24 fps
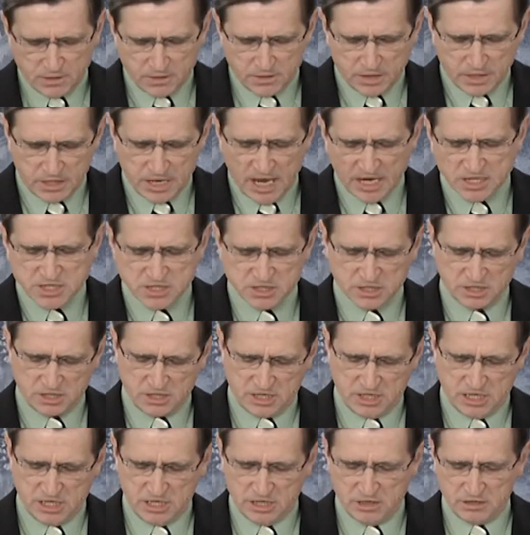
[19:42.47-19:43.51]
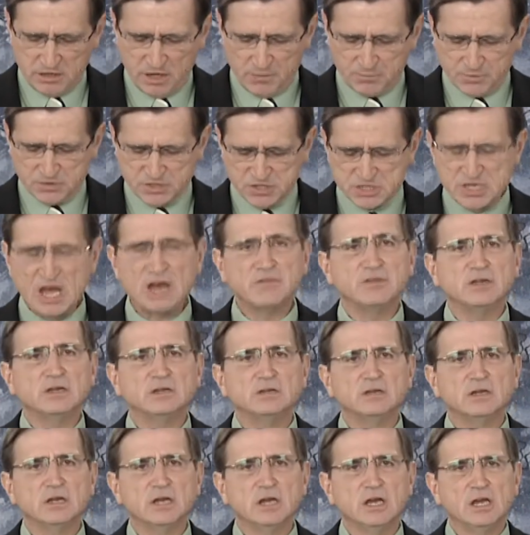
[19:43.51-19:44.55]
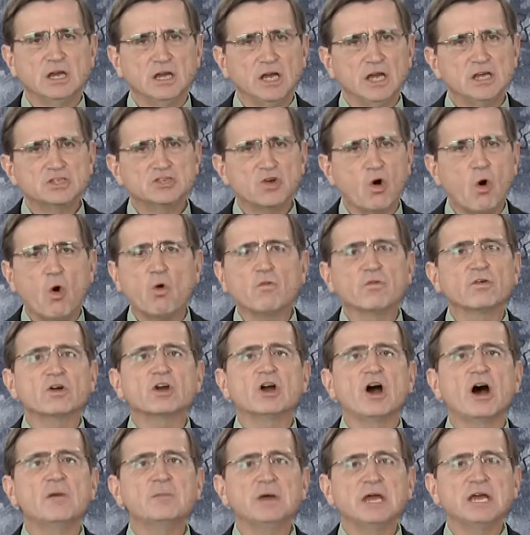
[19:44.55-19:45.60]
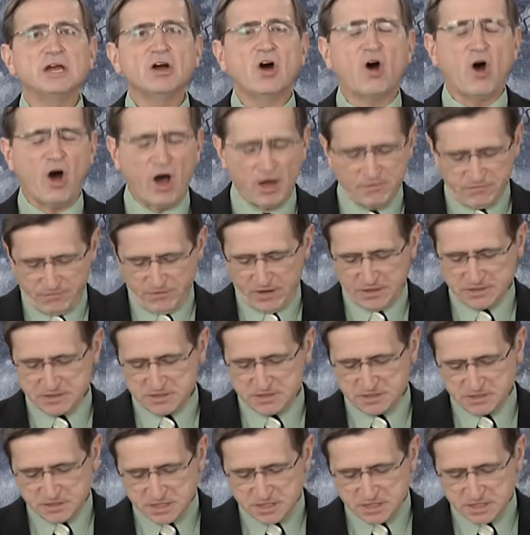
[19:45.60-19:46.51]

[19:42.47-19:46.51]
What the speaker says: The next key, number 7, is overcoming offense.